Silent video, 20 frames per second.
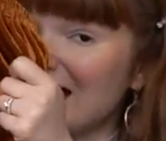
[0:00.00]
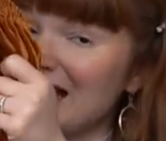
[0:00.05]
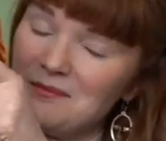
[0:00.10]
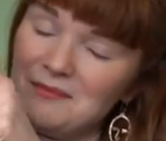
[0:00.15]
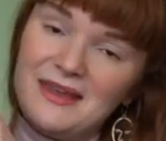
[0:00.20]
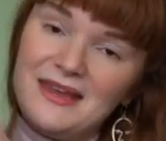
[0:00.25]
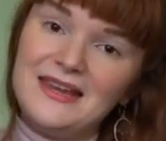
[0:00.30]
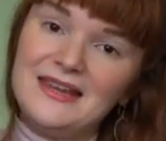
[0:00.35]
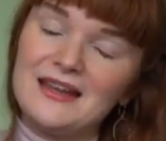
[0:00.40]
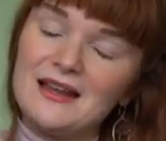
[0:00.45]
I
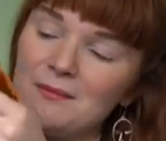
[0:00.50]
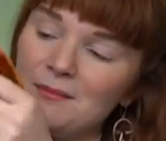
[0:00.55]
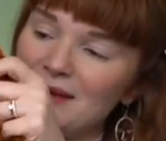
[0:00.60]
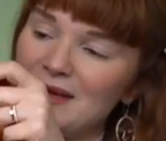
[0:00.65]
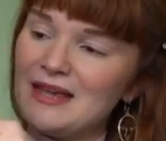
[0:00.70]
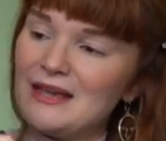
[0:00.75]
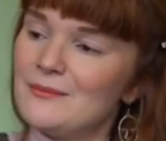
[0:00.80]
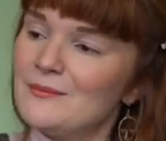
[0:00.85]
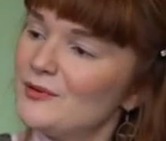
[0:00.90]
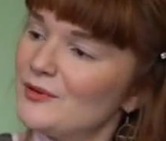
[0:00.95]
mean, I'm
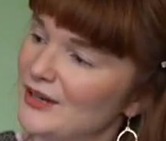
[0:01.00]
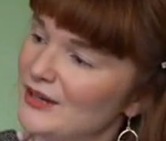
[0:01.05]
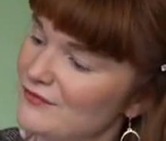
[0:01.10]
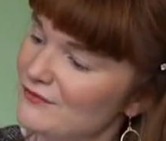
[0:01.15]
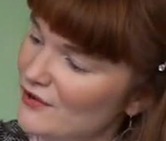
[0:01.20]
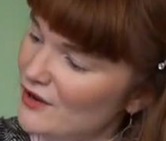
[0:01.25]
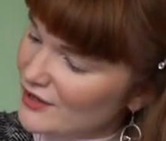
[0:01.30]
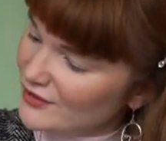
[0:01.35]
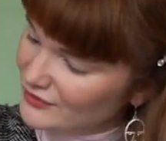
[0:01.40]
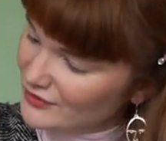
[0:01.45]
being pretty
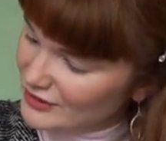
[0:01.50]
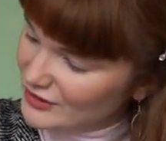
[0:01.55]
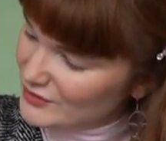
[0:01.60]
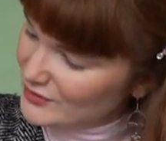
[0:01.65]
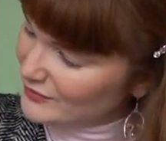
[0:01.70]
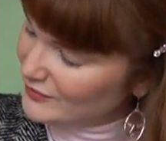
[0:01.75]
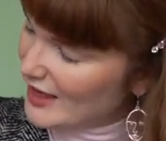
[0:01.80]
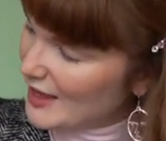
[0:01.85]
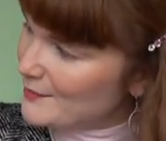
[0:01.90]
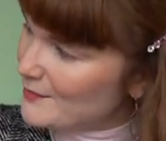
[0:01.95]
fast and
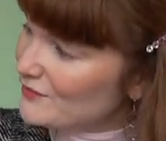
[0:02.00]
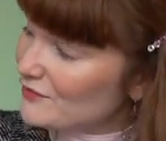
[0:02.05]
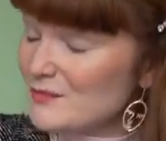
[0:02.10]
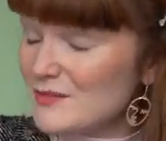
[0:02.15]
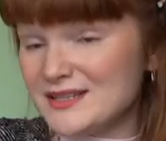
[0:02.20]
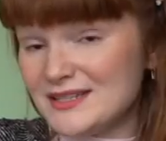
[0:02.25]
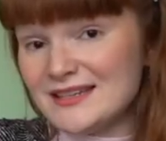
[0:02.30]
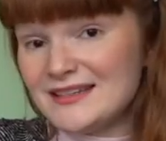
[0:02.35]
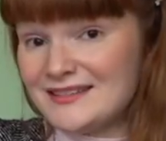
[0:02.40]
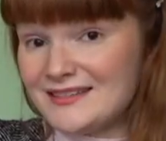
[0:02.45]
loose there, but from
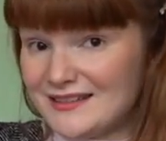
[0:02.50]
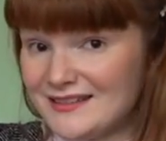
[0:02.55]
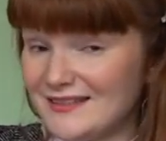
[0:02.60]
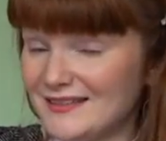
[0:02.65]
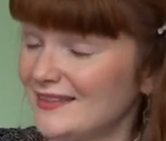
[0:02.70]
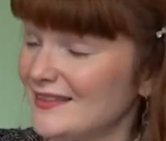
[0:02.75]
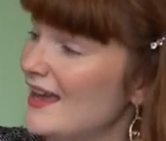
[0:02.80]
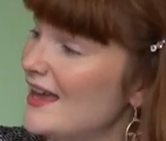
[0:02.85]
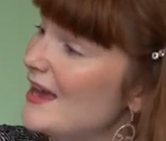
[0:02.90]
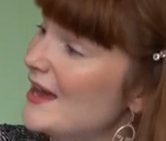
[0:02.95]
a
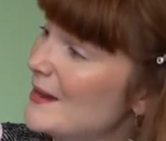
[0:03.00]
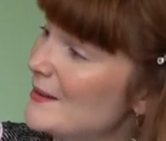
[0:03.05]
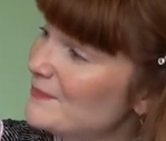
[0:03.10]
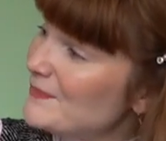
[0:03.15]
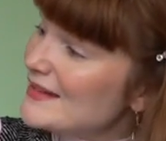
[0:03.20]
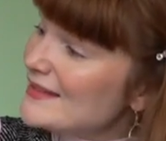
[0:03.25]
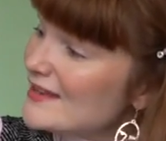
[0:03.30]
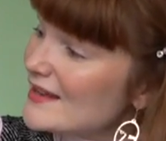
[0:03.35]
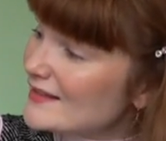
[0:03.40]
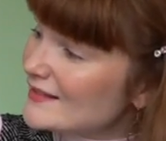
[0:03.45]
distance
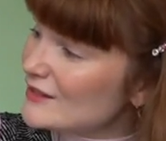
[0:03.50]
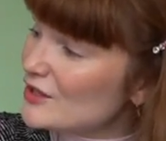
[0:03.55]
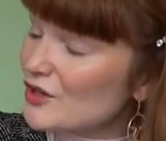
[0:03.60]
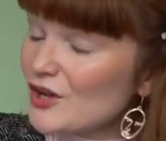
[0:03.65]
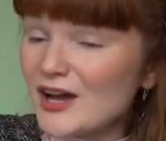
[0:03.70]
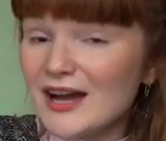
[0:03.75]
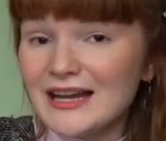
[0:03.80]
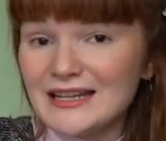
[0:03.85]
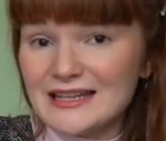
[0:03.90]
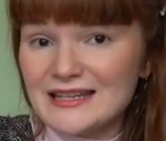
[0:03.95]
it does look
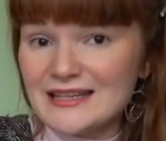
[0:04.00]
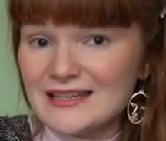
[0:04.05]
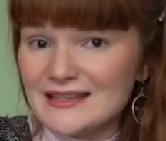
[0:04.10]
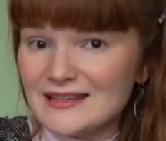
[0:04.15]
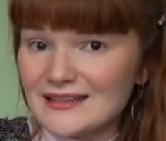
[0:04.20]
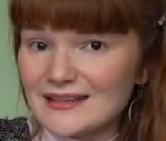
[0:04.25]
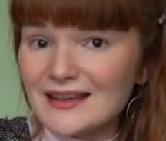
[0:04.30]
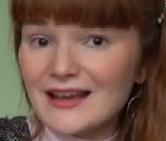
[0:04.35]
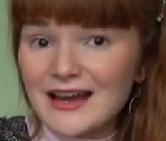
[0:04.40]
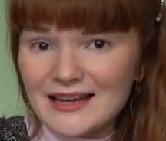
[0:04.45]
kind of
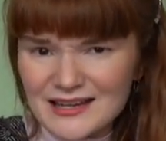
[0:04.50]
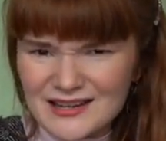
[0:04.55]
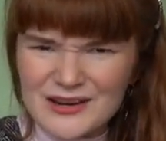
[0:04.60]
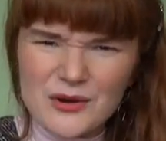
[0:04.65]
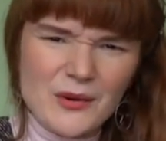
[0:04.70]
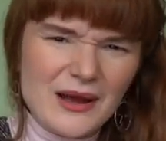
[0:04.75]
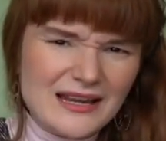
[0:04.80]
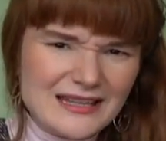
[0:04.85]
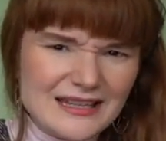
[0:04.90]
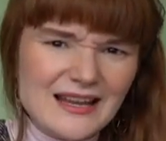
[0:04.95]

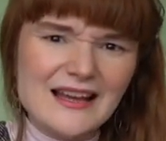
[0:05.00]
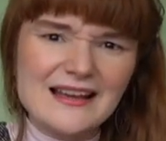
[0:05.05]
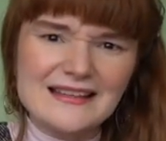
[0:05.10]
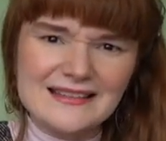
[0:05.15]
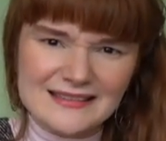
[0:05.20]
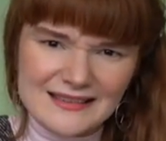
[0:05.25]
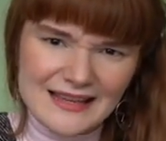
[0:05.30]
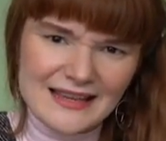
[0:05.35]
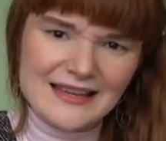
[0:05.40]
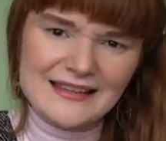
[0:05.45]
quite
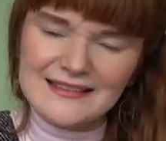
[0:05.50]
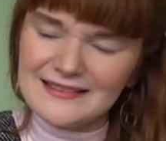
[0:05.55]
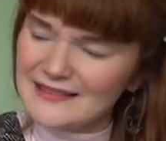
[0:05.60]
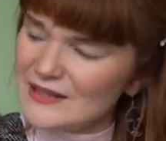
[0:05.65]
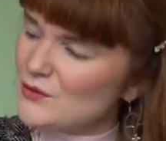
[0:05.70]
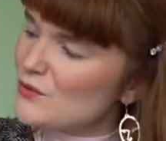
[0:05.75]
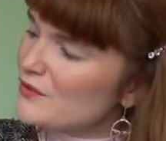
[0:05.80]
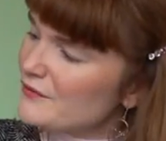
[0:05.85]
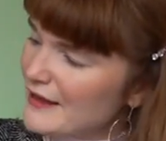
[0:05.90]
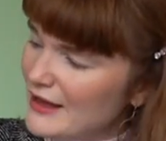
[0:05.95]
nice, like a
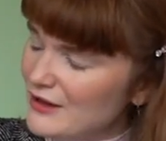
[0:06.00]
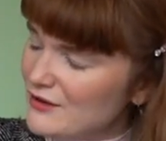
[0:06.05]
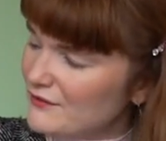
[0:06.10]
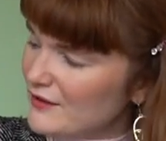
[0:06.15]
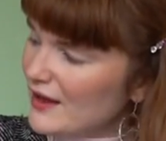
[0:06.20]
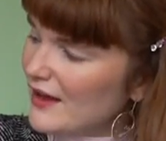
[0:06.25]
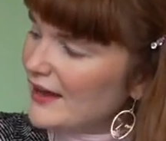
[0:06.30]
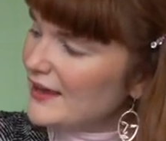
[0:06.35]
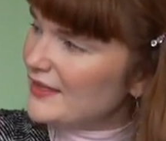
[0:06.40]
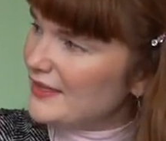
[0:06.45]
silk
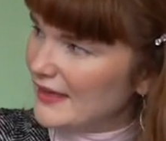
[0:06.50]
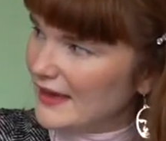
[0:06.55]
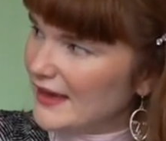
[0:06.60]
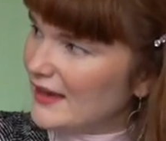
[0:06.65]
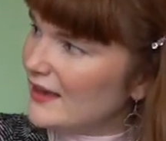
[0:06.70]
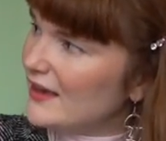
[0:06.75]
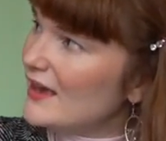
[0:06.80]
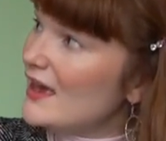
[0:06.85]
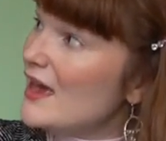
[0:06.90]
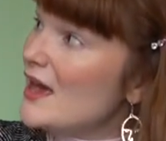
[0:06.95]
velvet, I
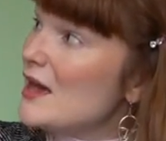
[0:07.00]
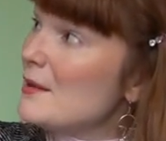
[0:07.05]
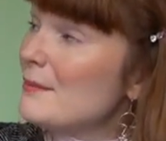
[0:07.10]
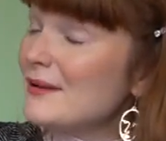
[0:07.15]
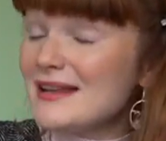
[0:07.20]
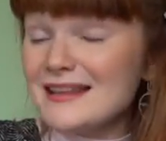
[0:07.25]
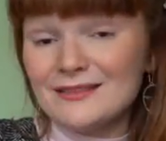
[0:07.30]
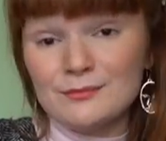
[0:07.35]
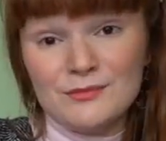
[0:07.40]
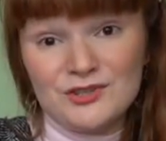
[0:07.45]
think.
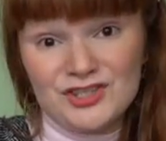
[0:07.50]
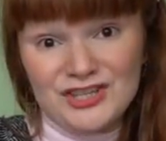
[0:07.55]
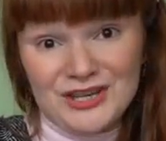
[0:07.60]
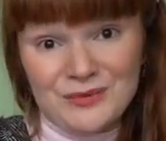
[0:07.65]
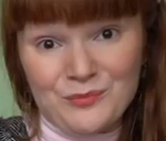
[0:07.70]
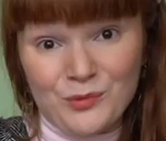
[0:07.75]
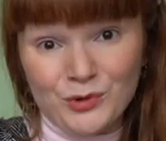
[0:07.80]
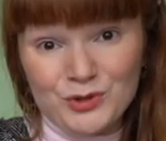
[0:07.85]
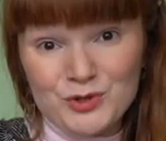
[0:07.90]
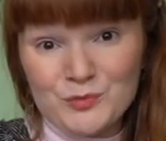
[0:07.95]
But it's
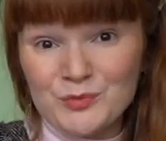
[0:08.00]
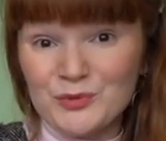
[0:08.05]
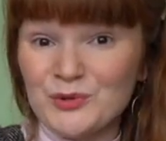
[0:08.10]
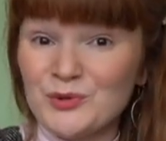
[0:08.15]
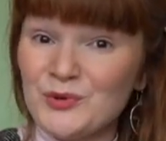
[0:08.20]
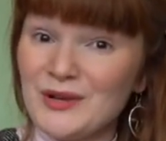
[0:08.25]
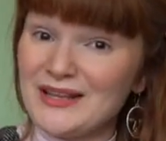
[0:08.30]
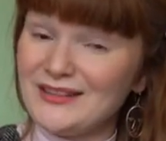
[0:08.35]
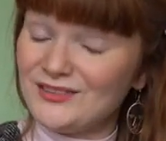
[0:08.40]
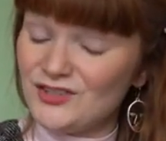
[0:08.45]
machine
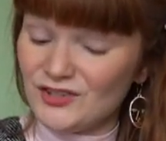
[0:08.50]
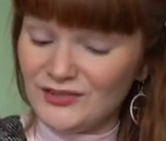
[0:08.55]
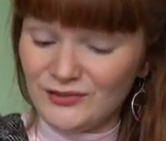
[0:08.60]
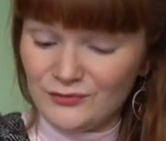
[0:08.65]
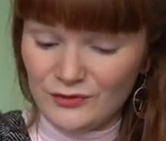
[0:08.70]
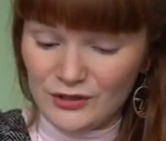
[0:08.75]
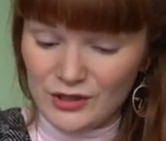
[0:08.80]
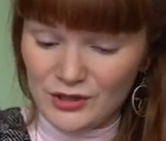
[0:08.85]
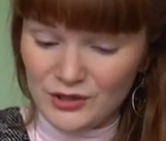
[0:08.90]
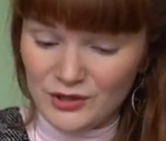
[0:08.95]
washable, it's just
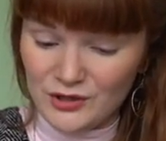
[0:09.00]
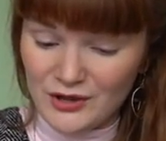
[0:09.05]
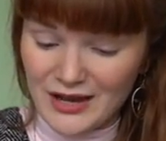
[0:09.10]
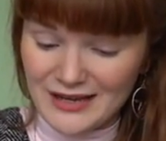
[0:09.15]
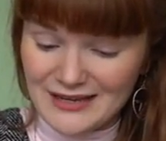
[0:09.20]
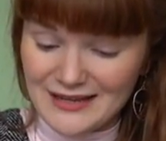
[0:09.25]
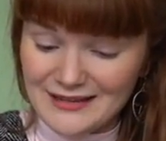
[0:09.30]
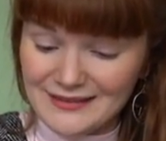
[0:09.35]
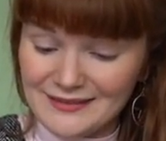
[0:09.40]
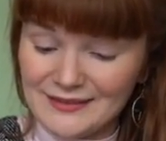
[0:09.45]
velour,
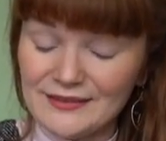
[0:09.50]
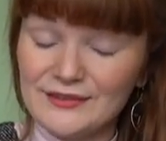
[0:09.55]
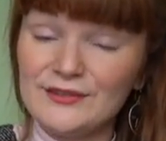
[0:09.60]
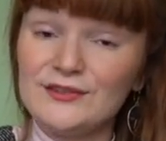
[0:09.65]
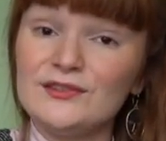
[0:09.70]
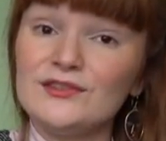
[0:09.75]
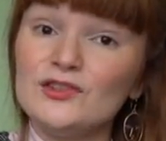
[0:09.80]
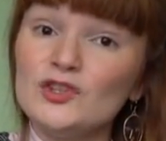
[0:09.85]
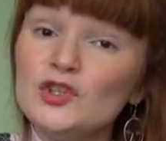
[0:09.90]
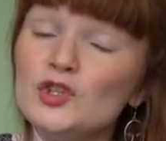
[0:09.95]
and it's
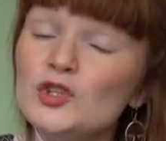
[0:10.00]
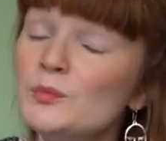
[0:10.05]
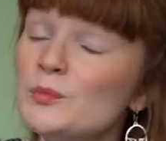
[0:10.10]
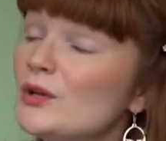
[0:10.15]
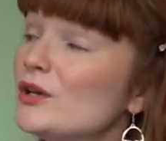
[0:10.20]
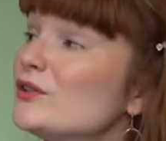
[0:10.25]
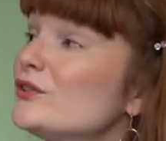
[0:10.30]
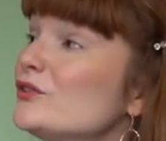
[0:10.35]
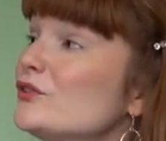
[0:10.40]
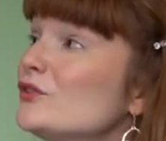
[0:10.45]

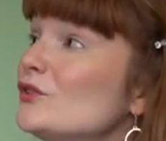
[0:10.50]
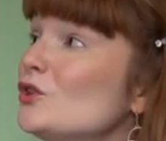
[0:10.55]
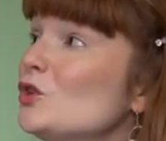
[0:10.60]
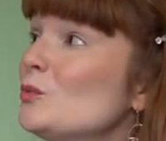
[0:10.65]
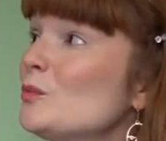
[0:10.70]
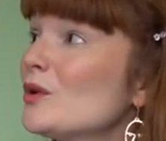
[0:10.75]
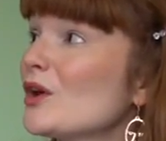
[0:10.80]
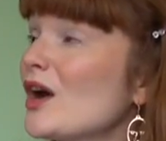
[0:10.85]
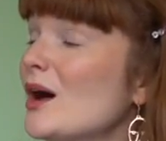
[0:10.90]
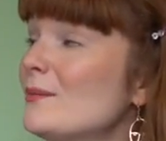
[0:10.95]

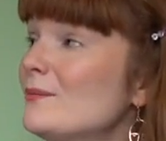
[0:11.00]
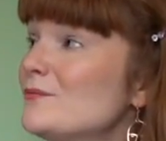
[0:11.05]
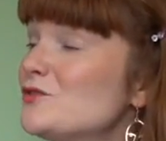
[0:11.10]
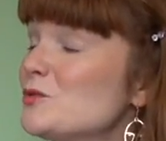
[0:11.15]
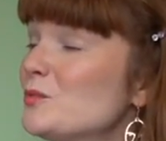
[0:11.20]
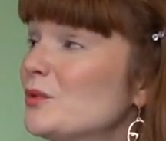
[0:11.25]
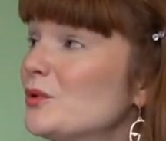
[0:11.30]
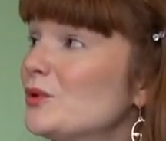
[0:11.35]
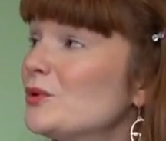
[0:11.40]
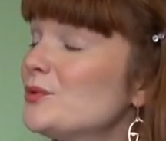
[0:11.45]
super
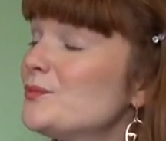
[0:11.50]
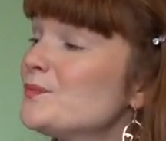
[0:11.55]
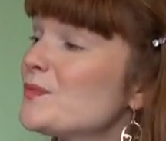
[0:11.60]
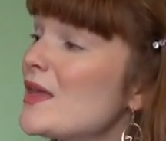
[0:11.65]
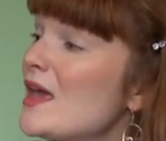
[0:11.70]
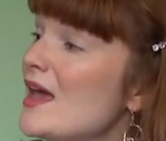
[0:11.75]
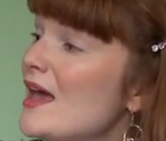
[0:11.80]
comfortable.